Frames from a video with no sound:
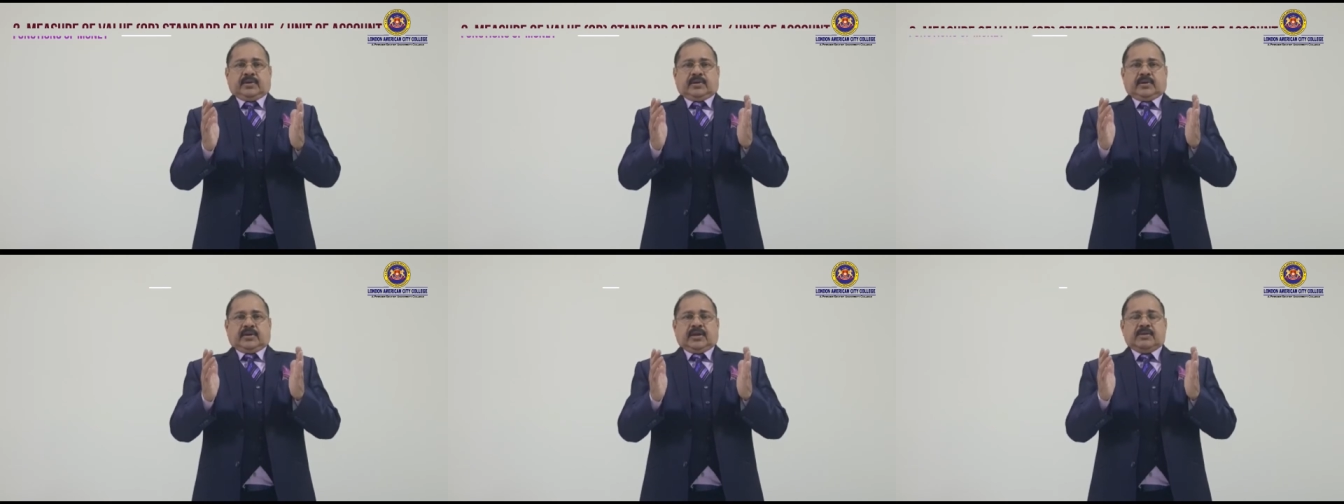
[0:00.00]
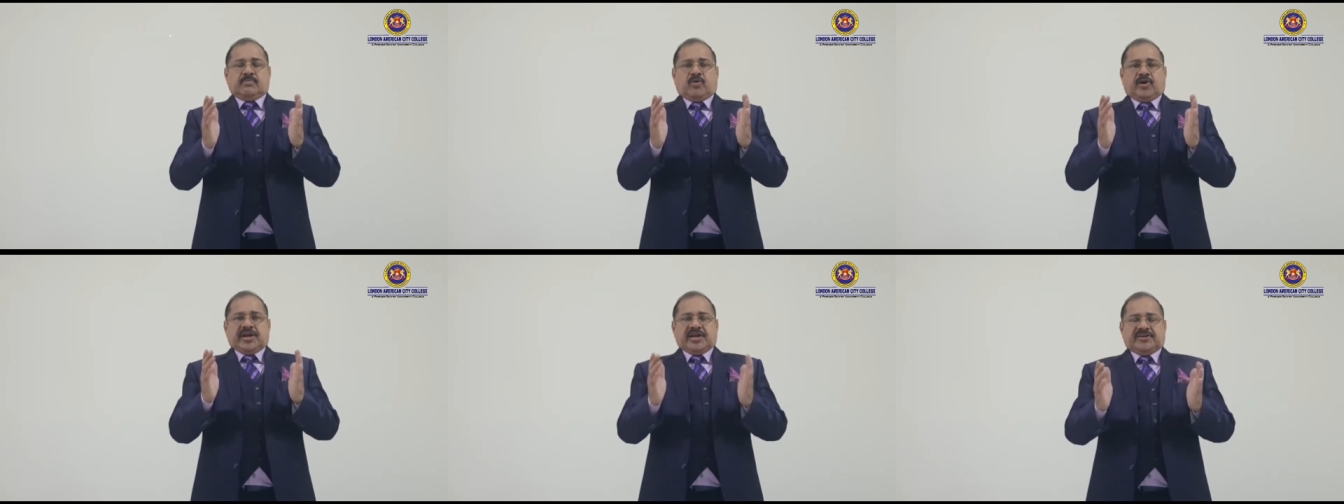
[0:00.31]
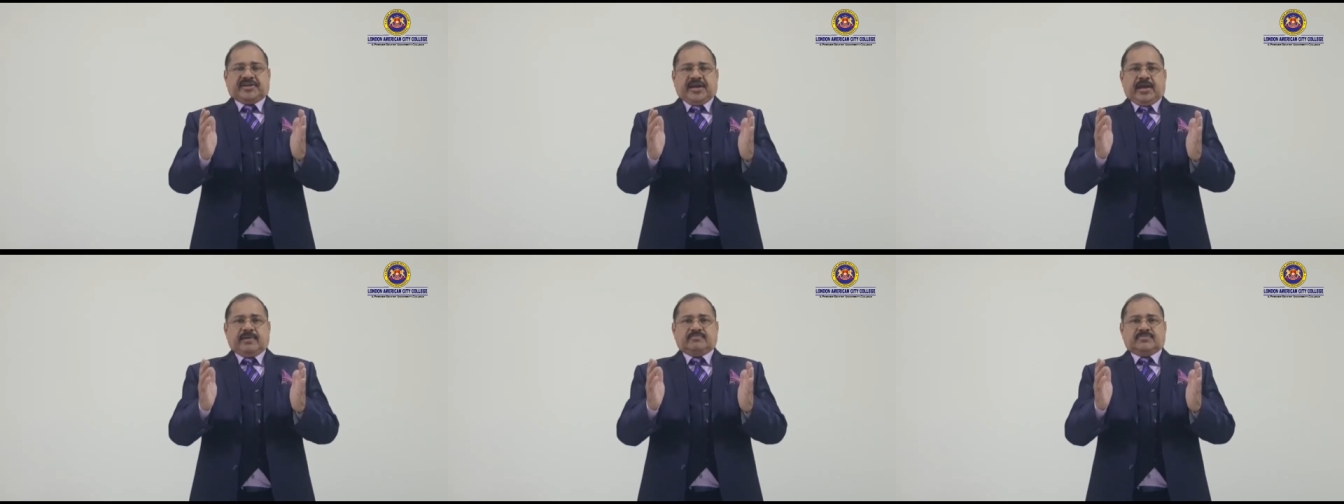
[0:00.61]
In
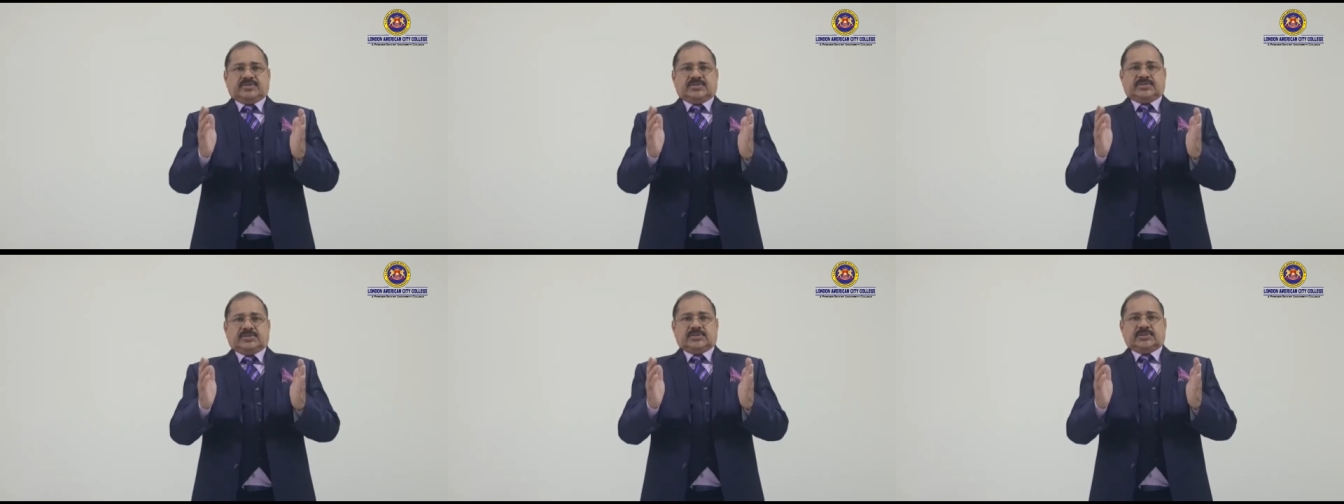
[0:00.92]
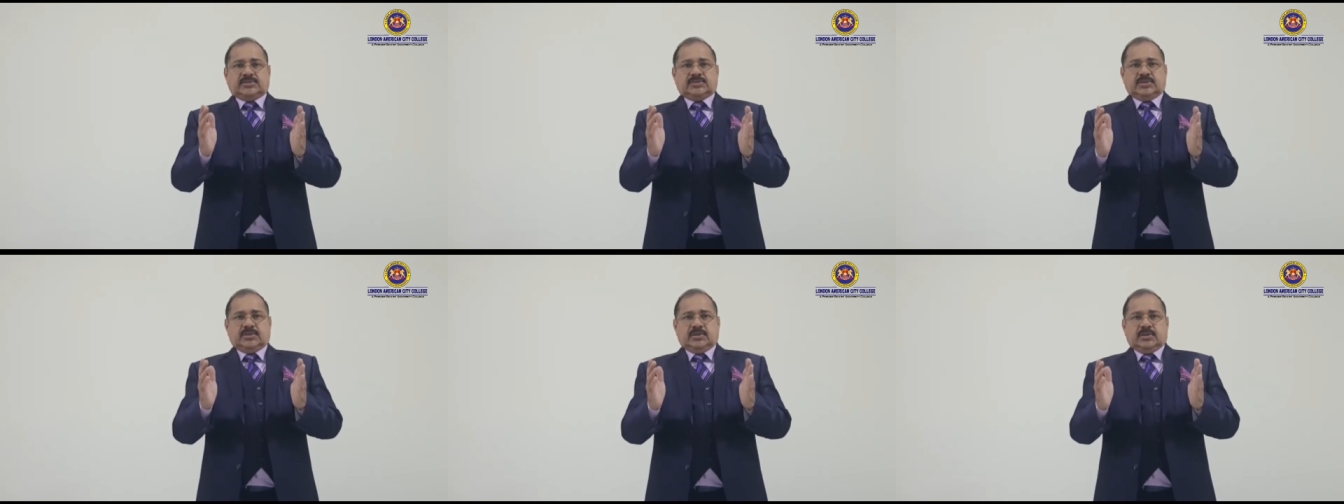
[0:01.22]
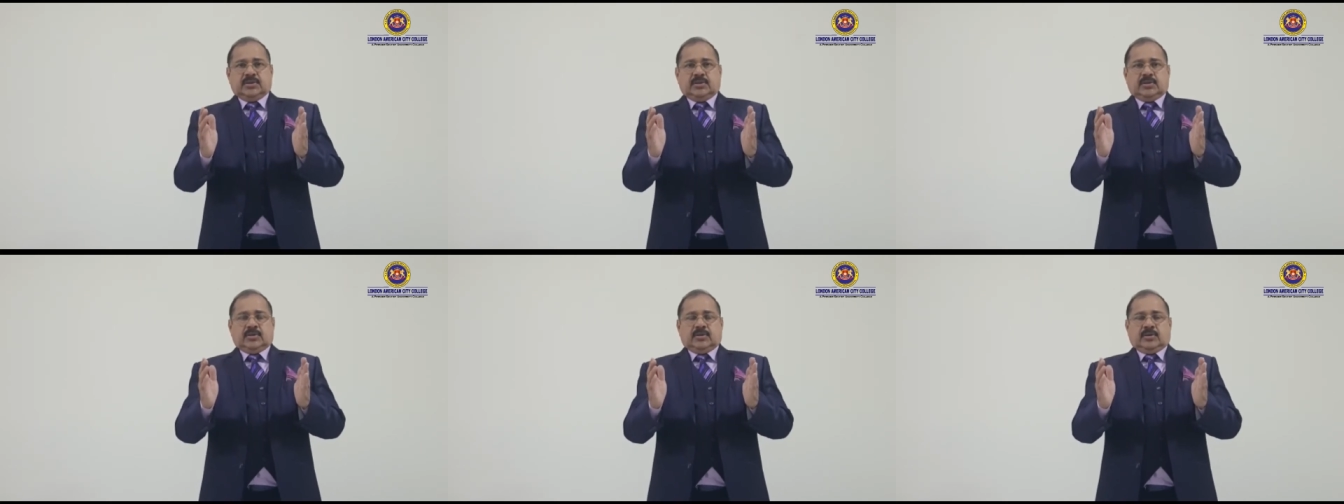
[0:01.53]
modern times,
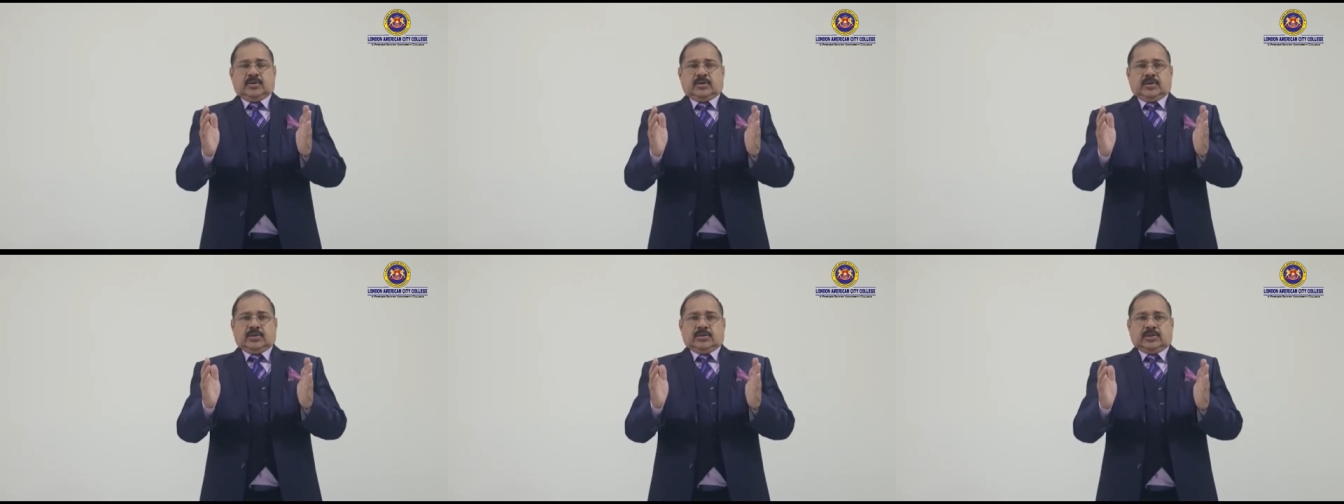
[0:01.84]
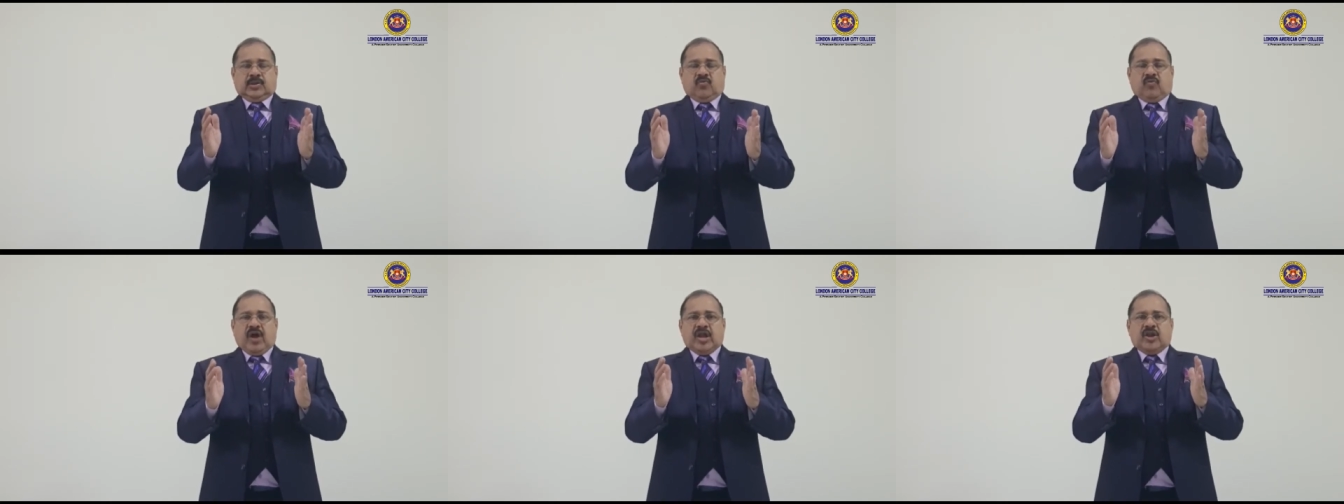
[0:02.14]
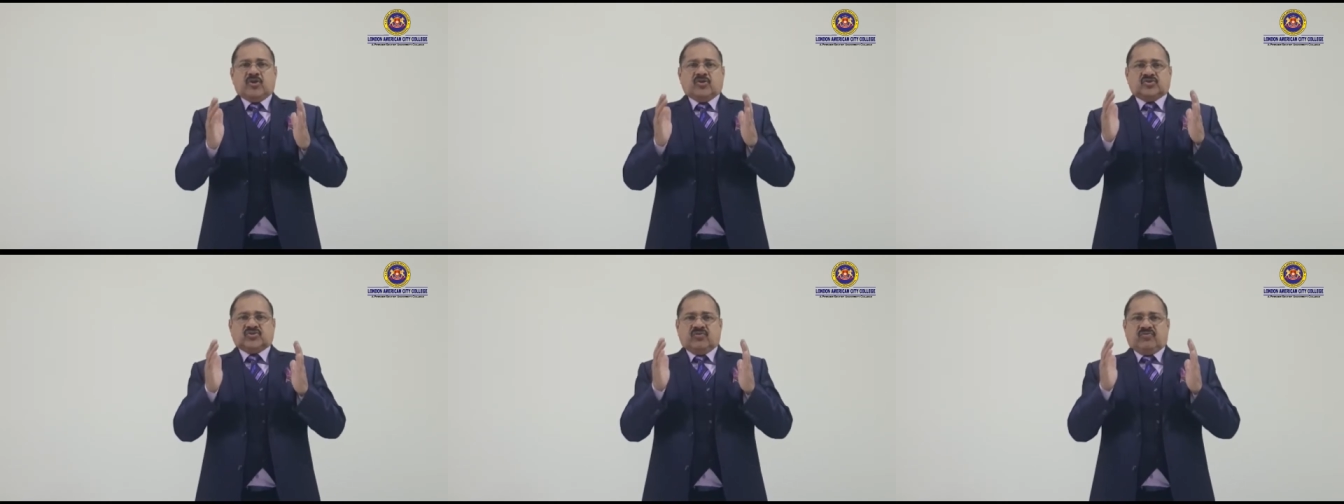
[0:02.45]
the
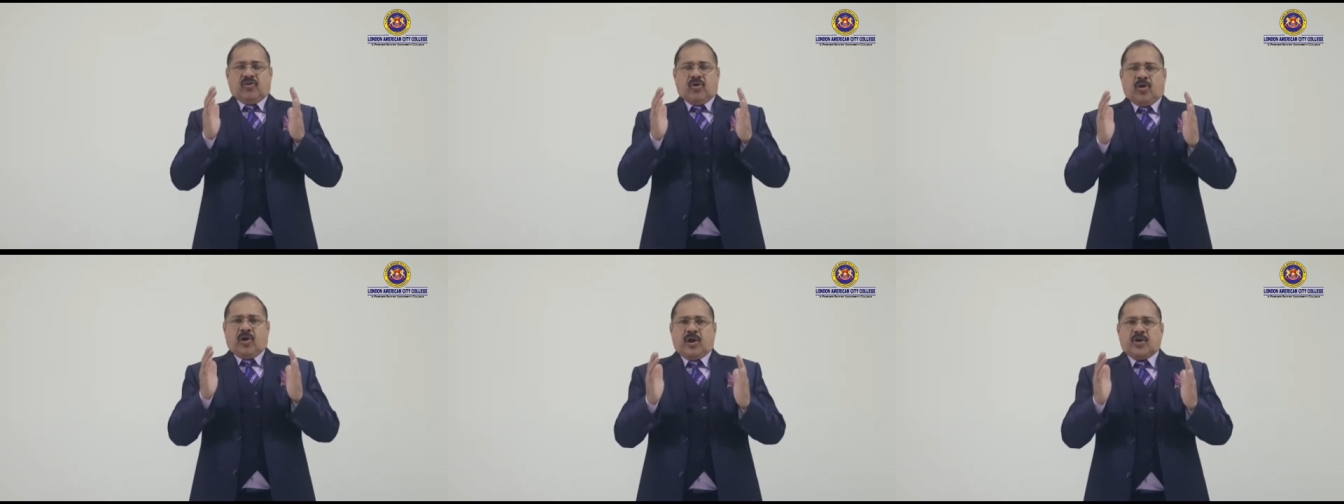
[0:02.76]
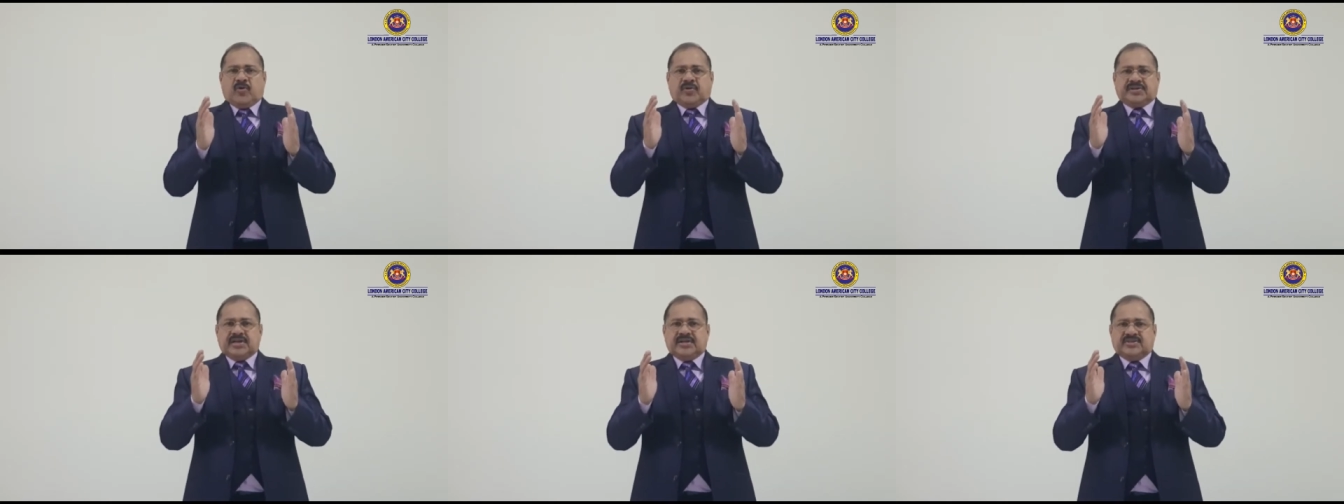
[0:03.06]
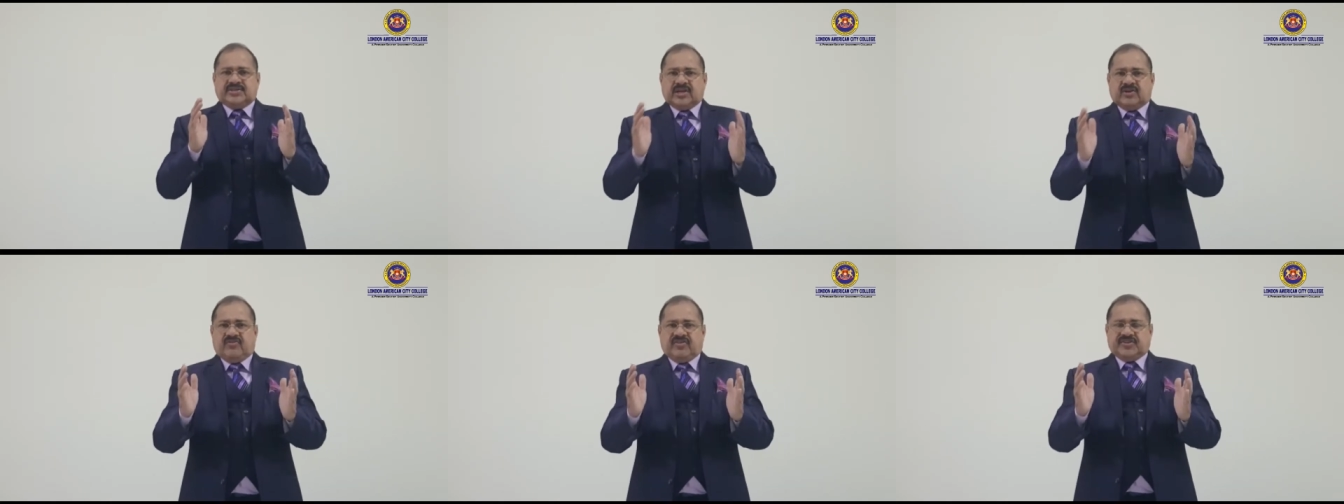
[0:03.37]
values of all goods and
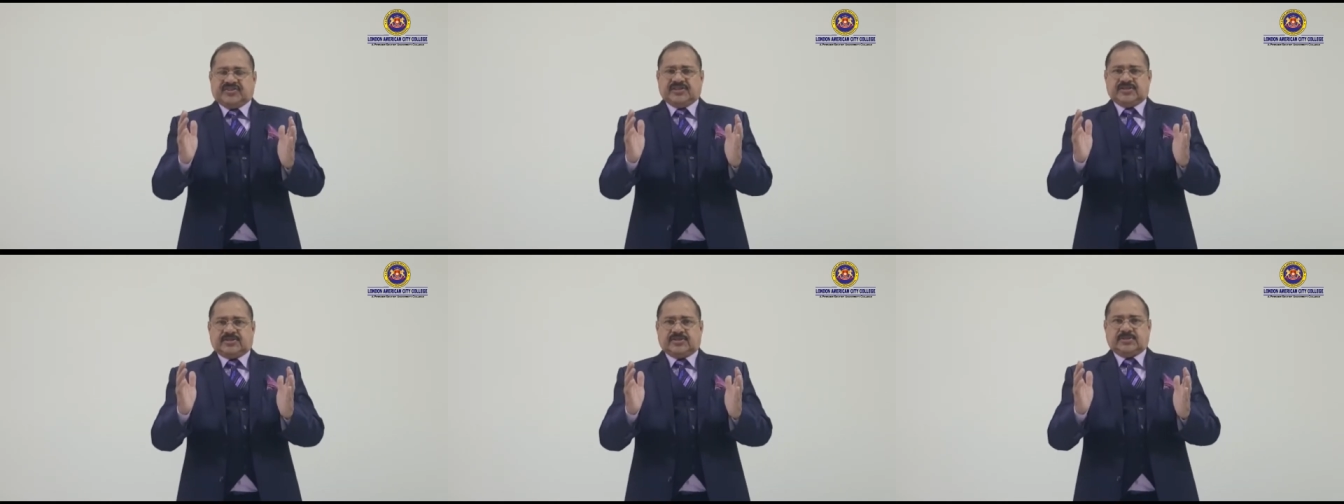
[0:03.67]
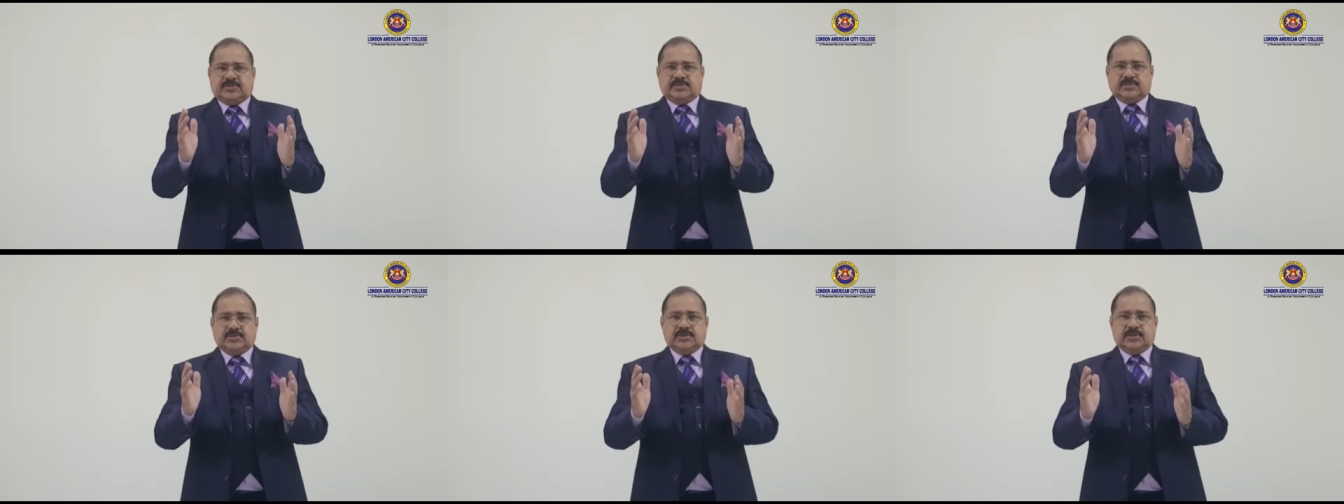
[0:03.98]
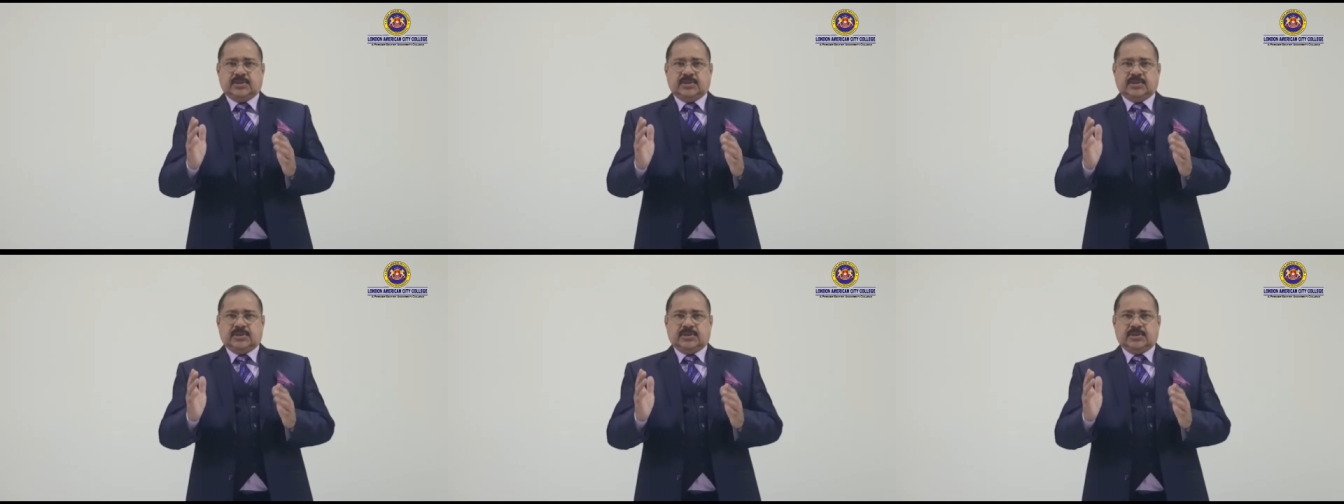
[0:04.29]
services